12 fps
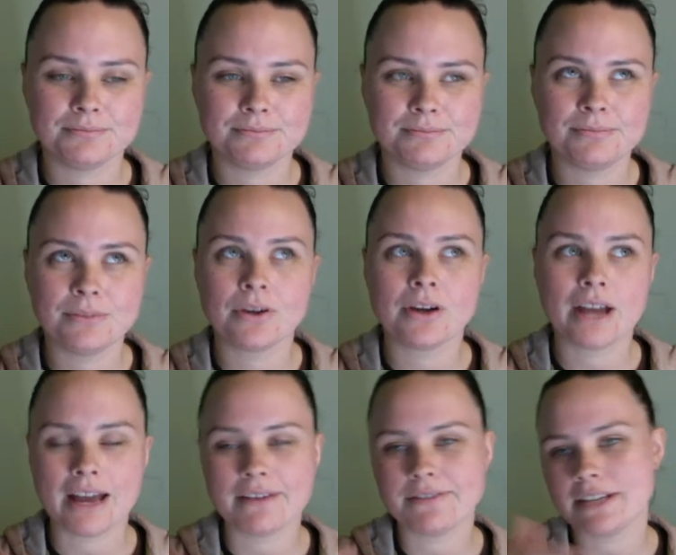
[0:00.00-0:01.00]
not
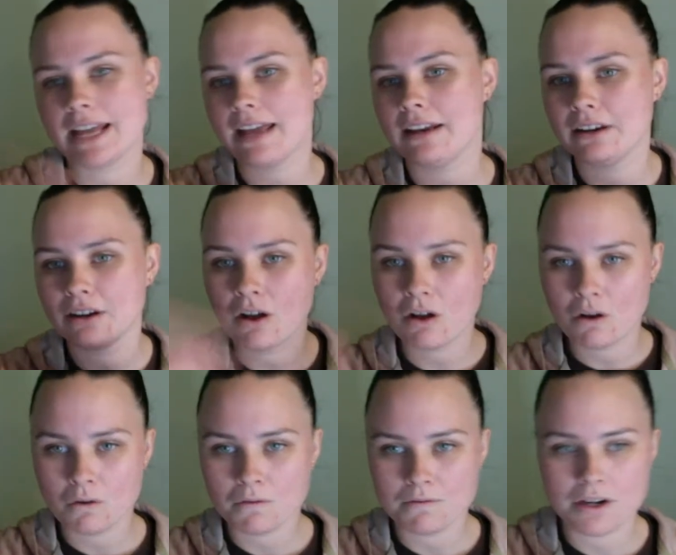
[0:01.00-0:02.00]
have to edit a
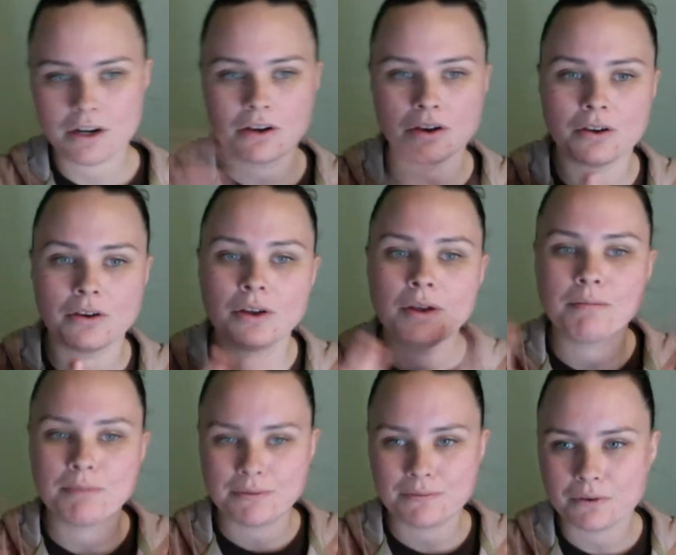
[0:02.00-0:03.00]
whole video
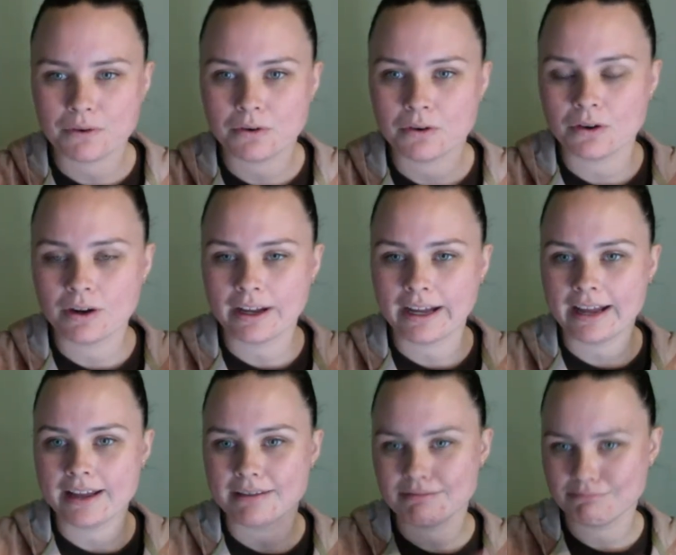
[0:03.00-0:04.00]
before
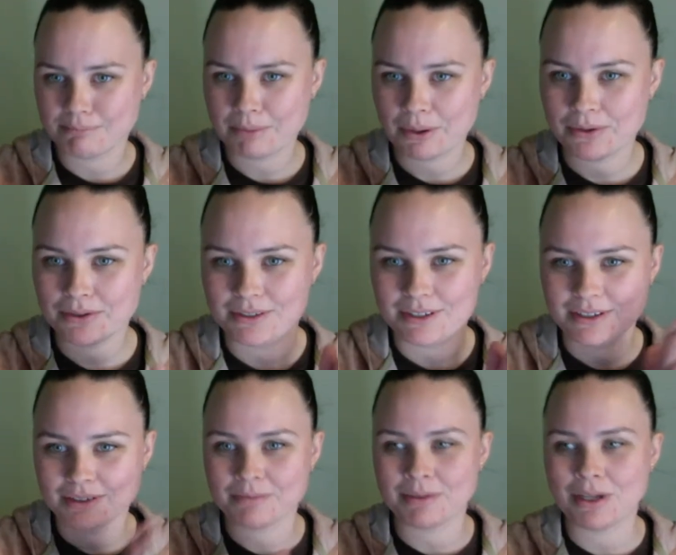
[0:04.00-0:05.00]
I post it
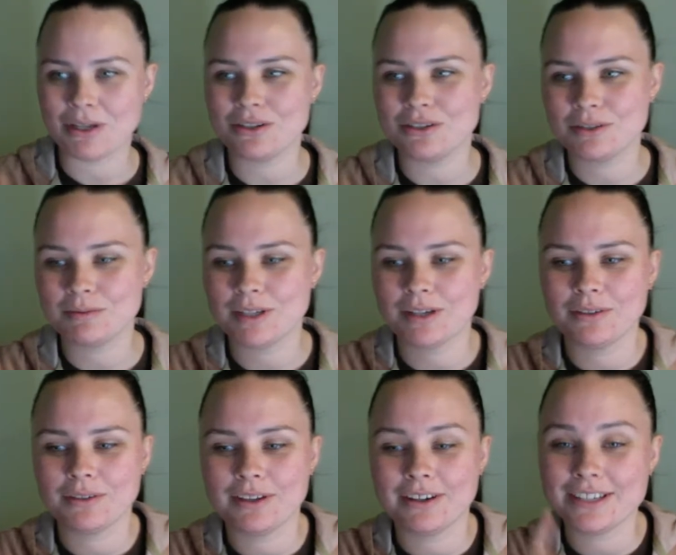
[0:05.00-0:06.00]
on my YouTube channel.
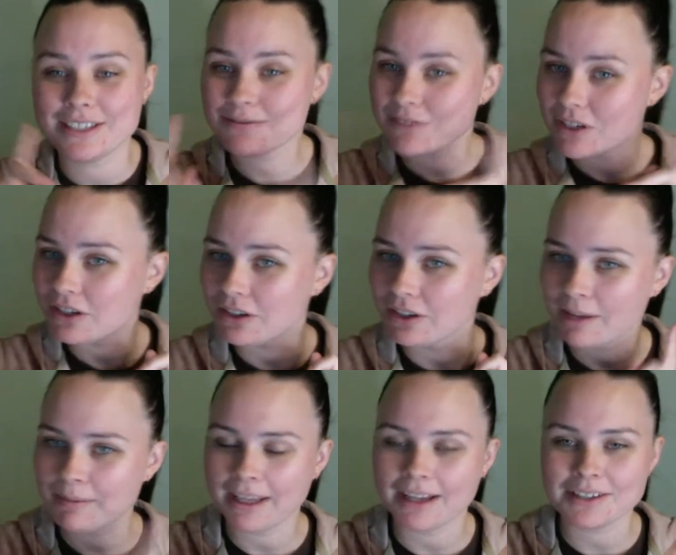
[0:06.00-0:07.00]
There is a video
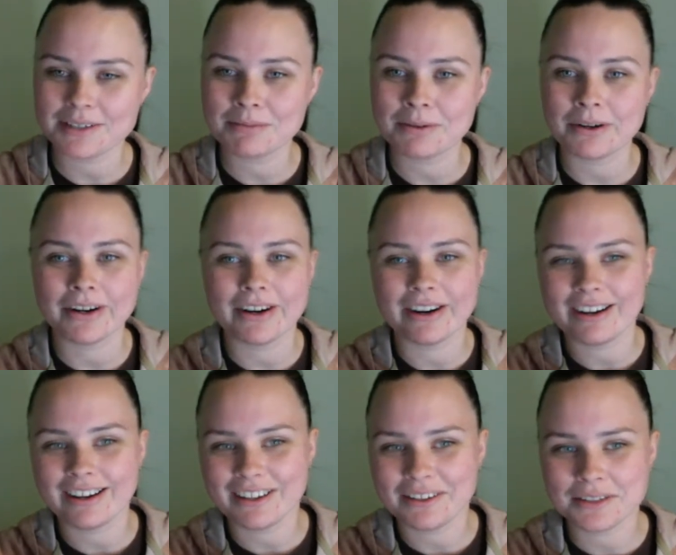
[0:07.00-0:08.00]
coming out tomorrow.
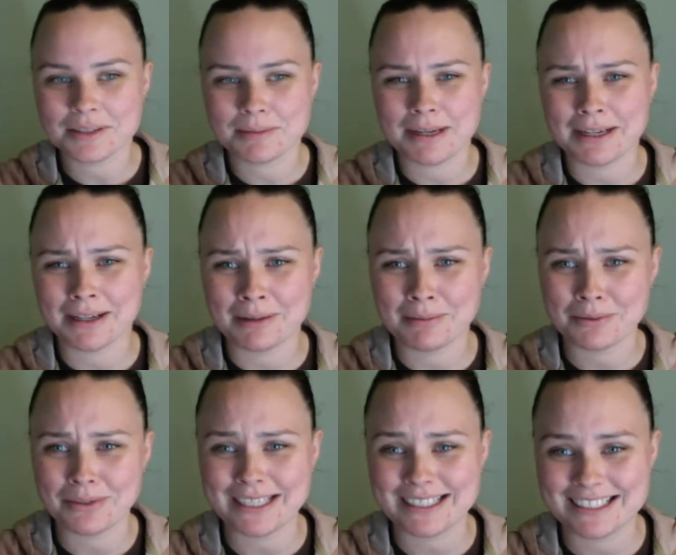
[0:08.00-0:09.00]
I know it's been a couple
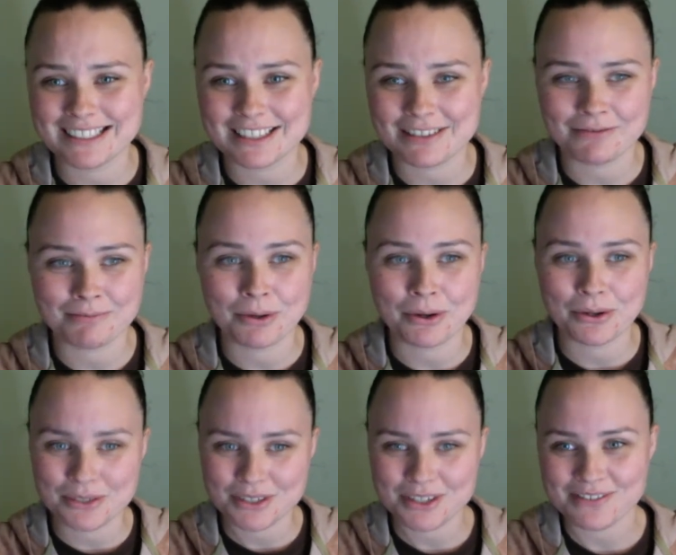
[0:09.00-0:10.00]
weeks since I've
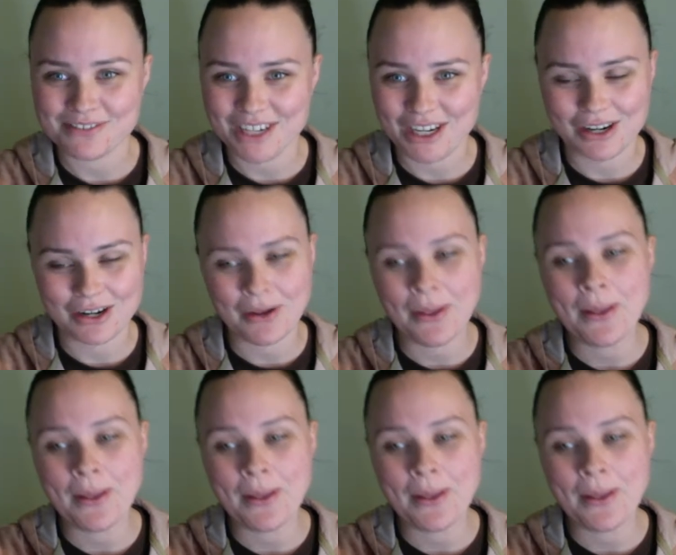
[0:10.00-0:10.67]
posted a video.